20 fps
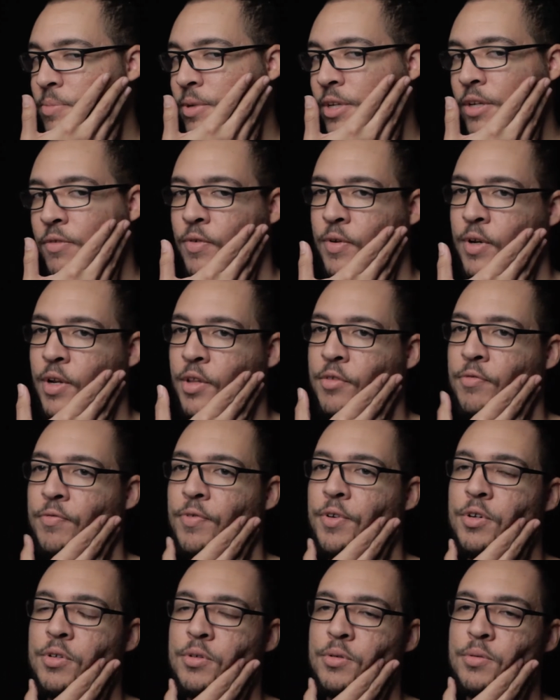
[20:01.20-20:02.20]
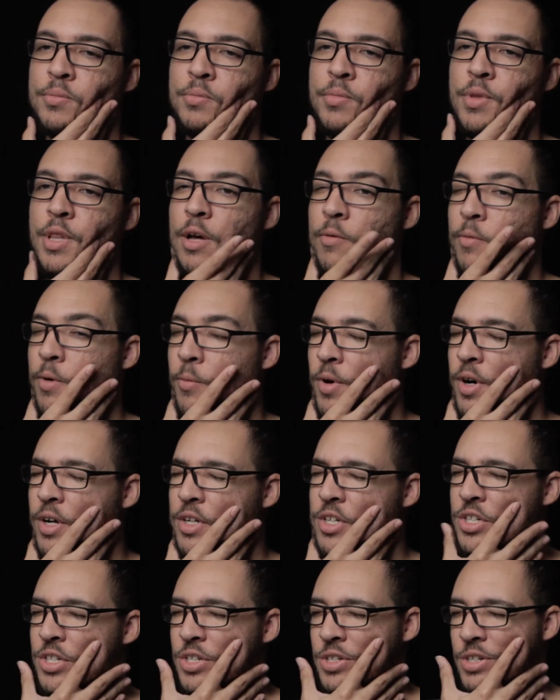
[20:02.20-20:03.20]
me of another film that we
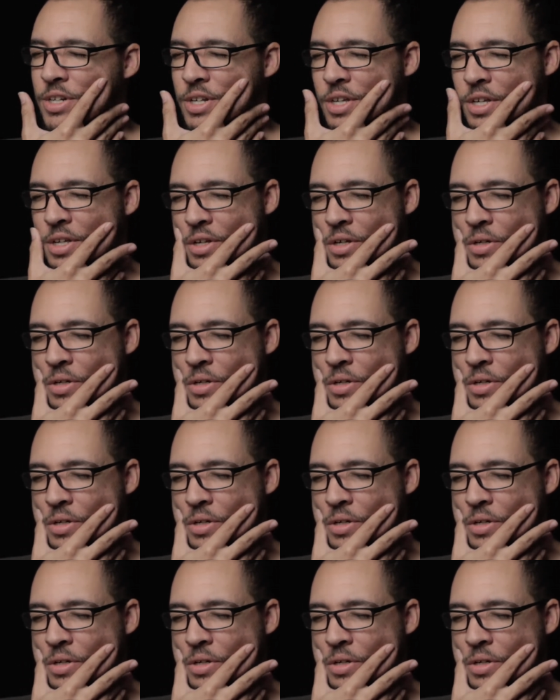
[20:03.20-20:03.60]
watched.